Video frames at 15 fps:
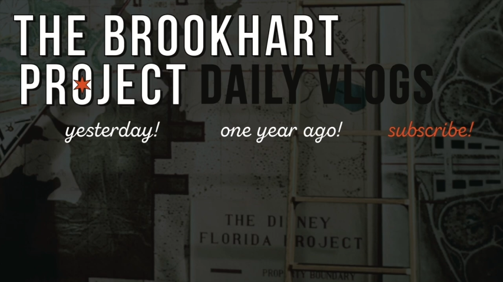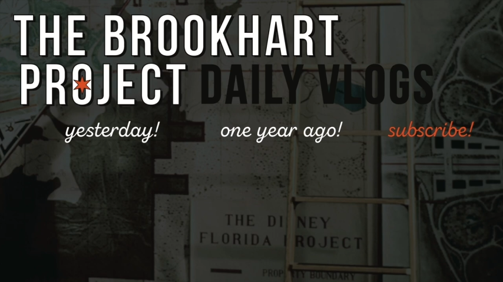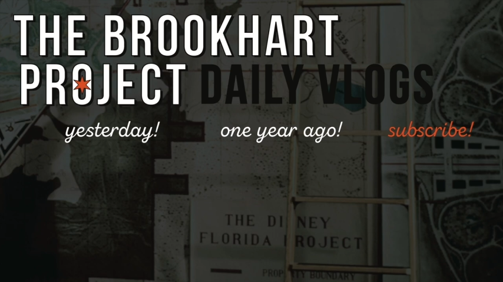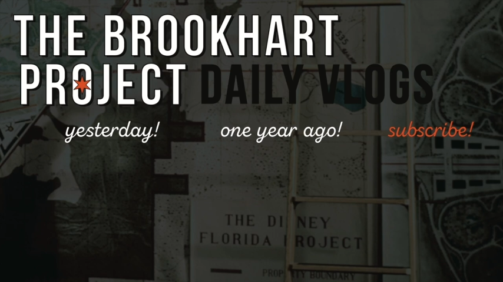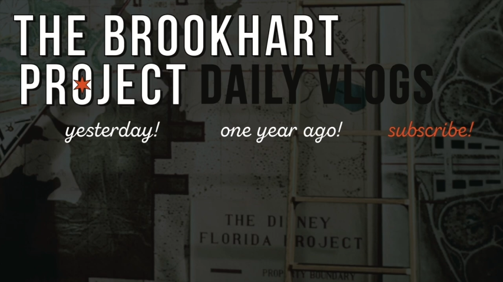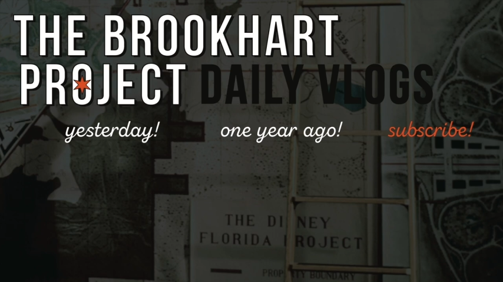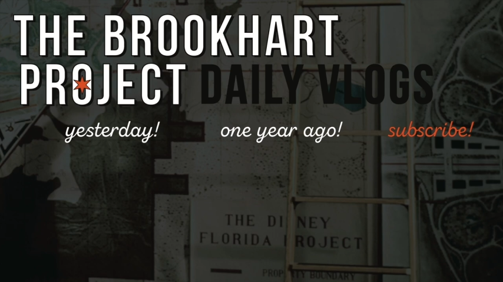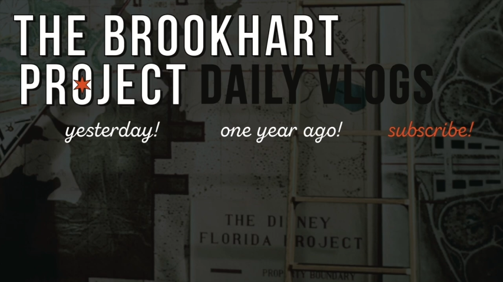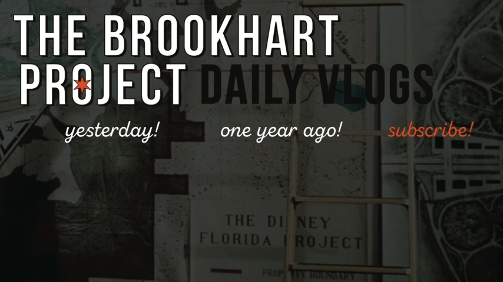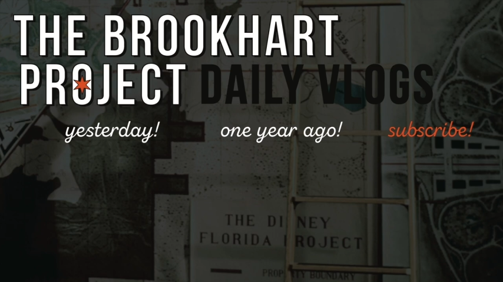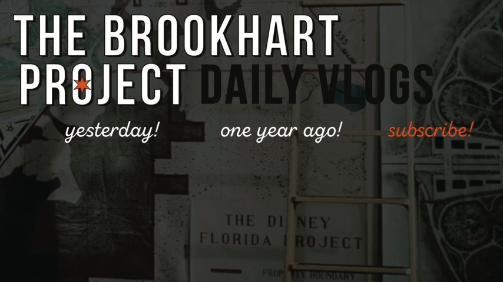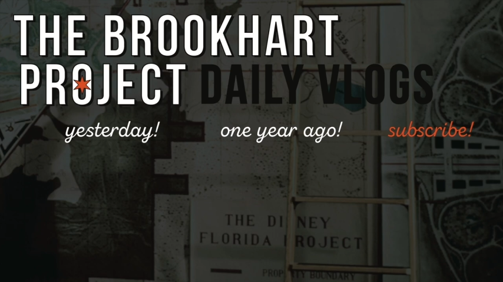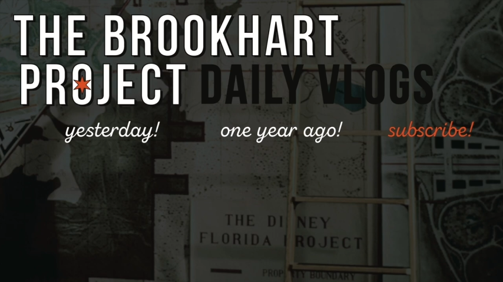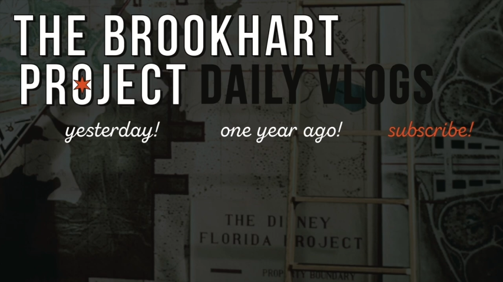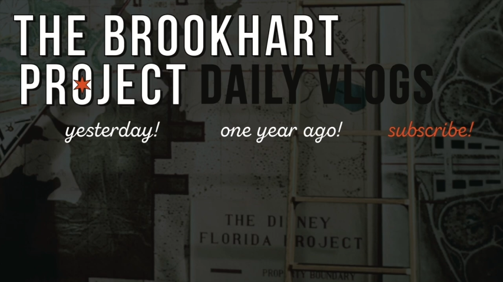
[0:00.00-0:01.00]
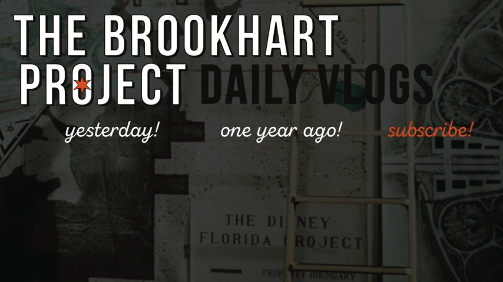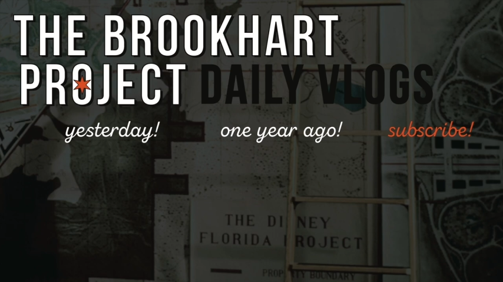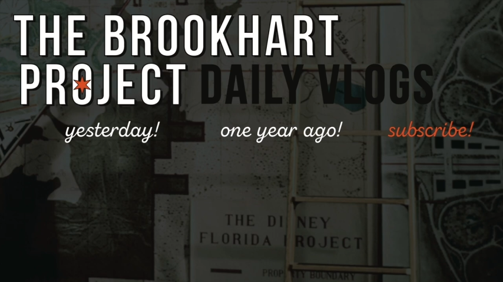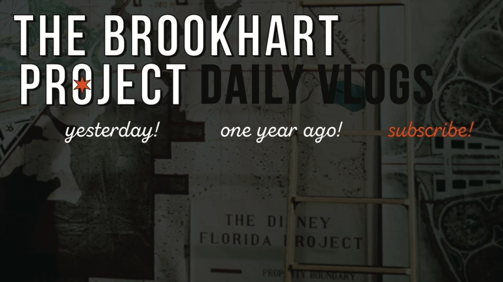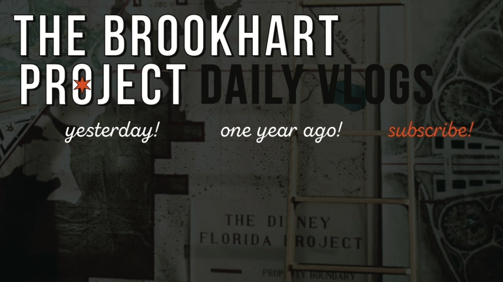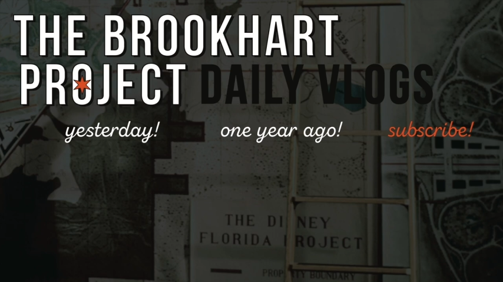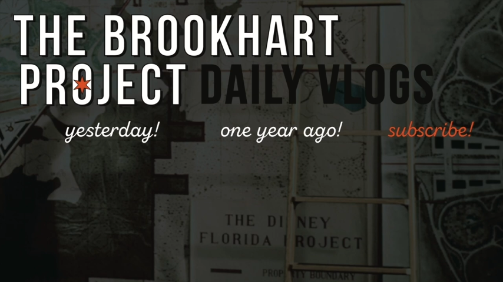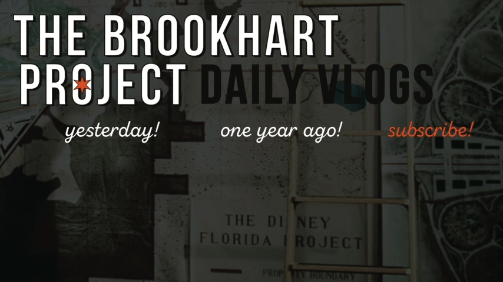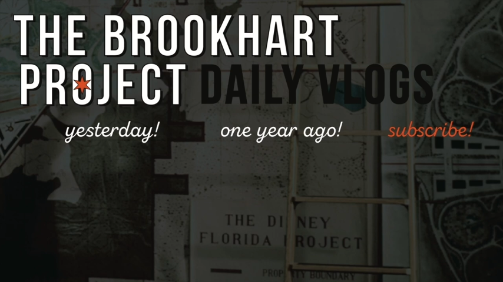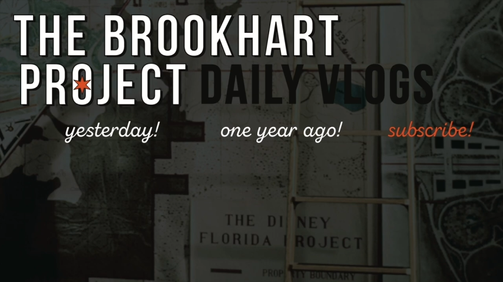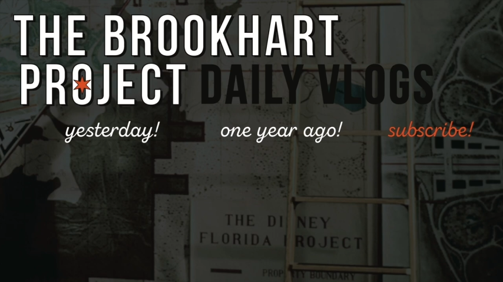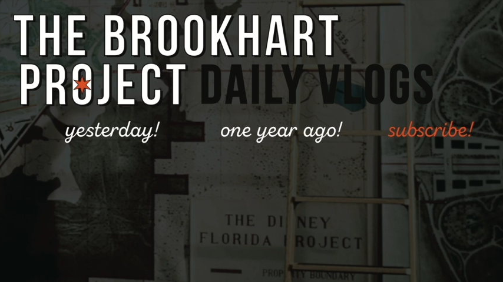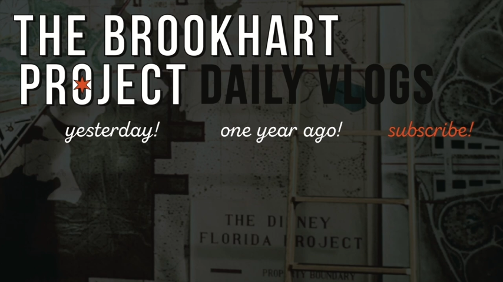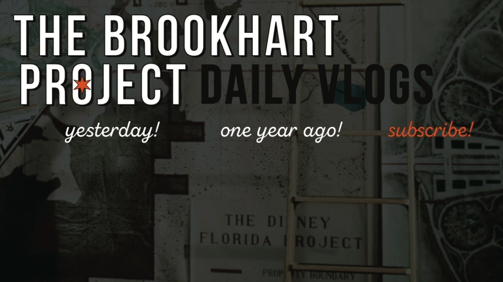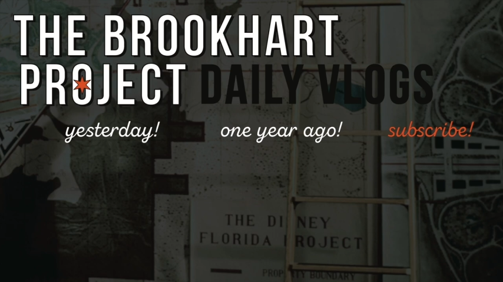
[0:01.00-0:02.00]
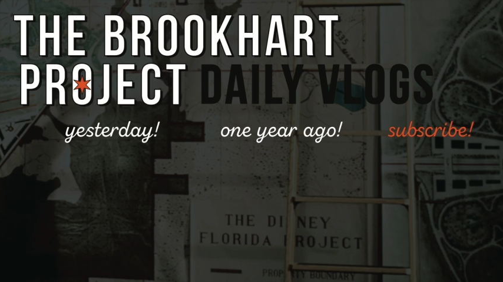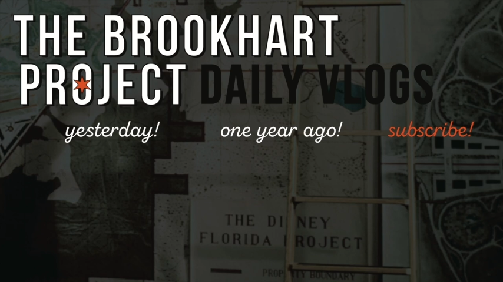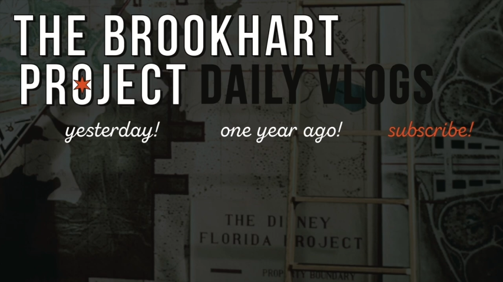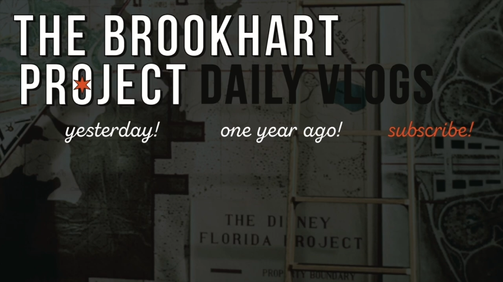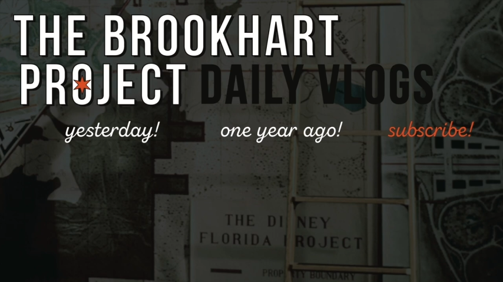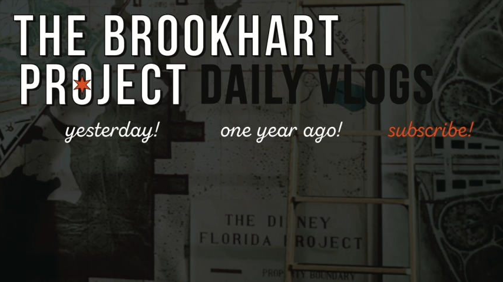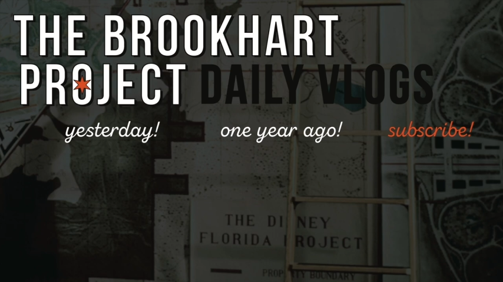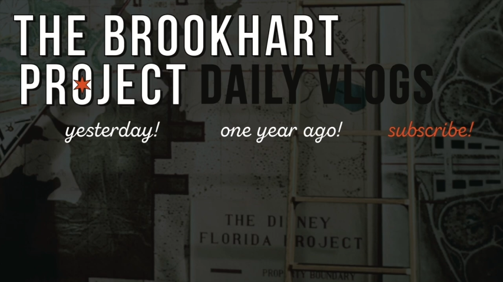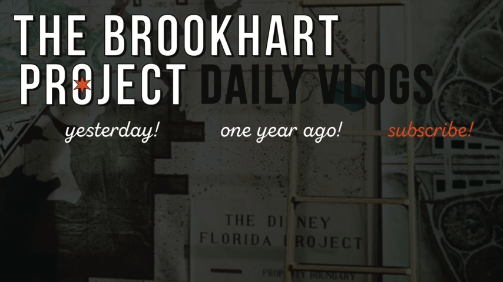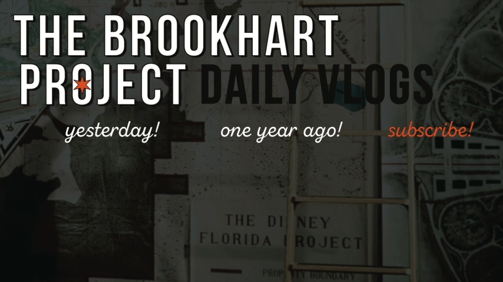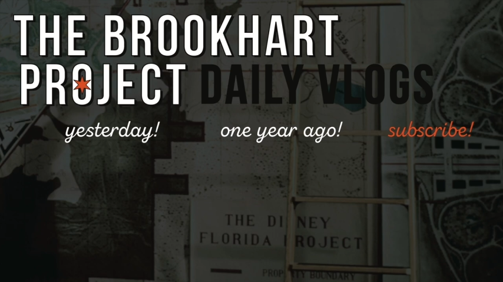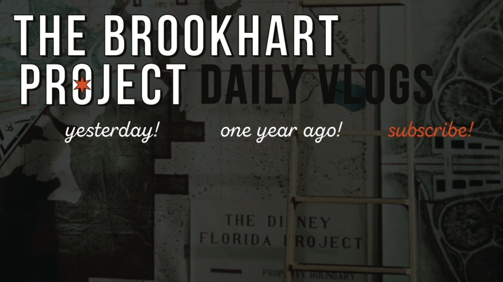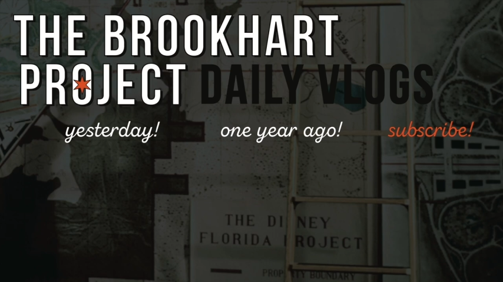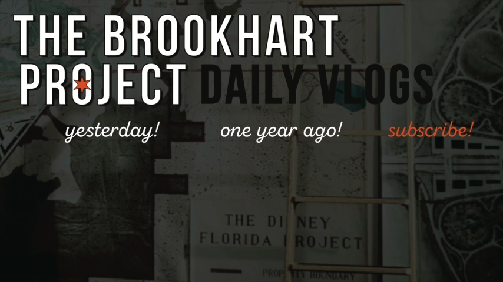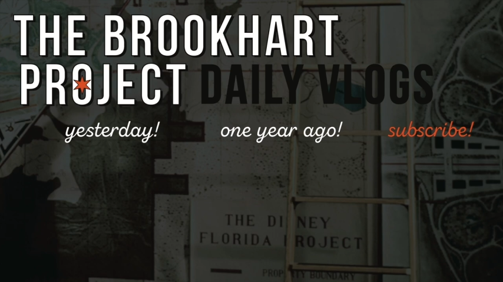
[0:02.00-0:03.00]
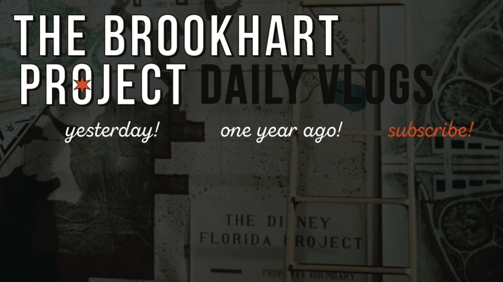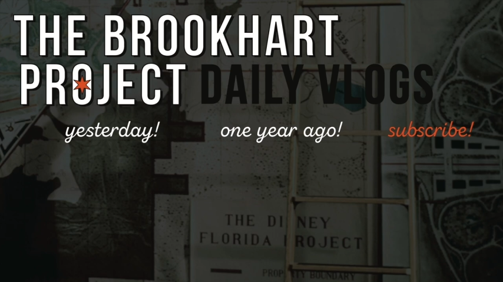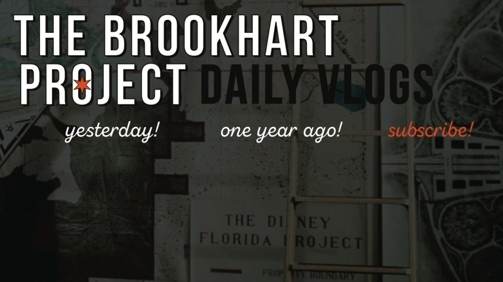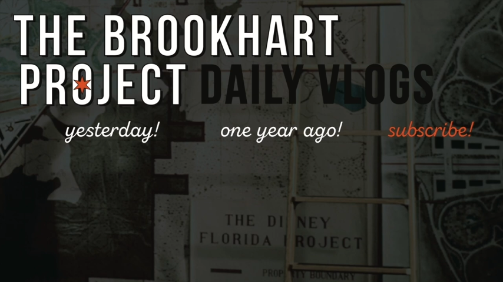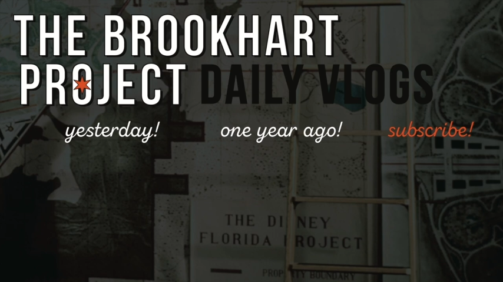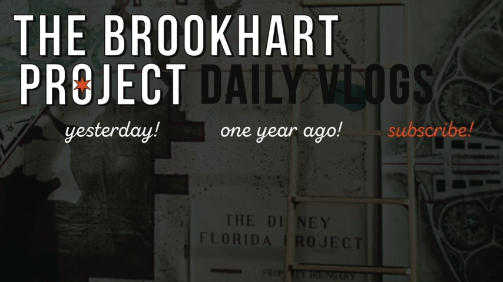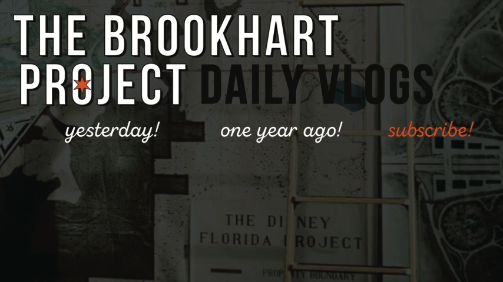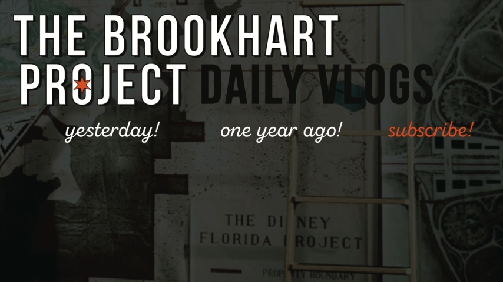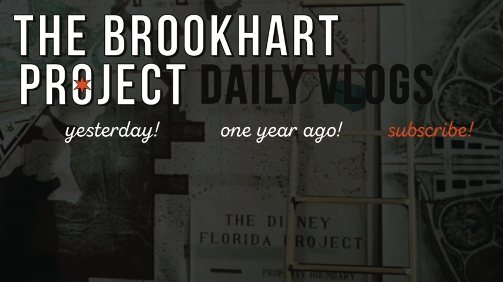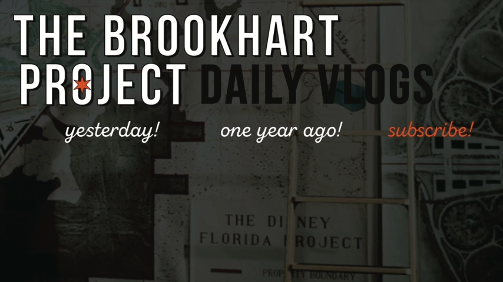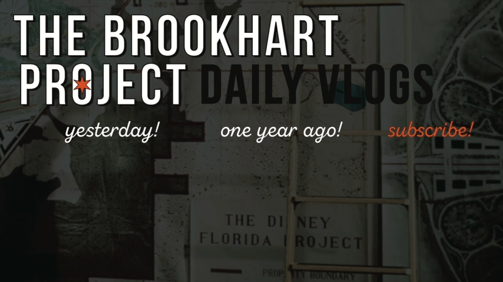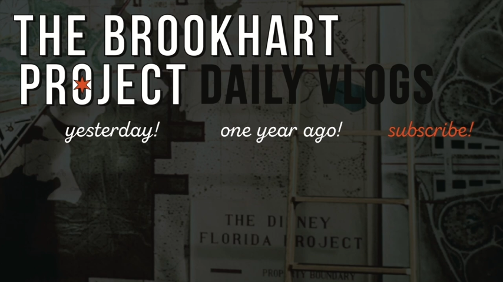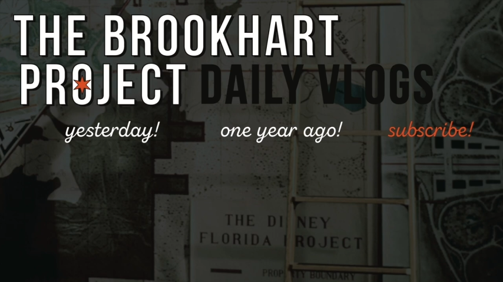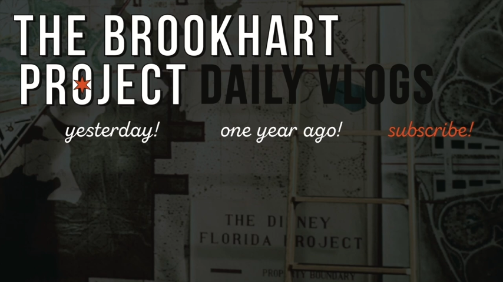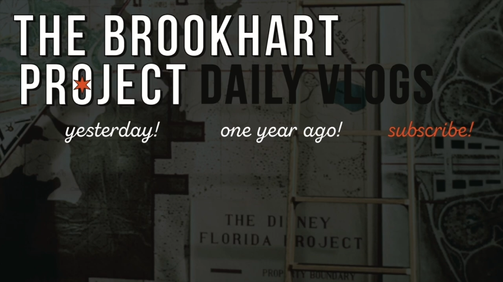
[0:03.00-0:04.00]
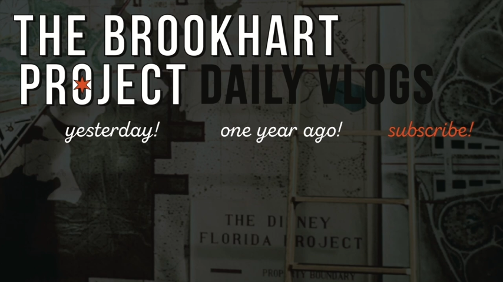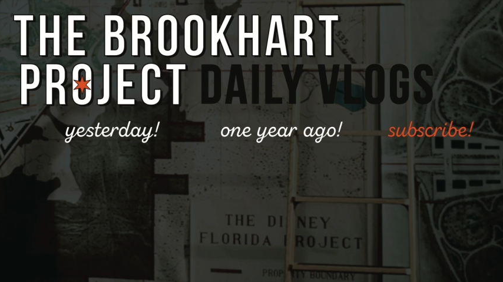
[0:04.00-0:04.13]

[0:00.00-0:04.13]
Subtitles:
[unreadable: no face in view]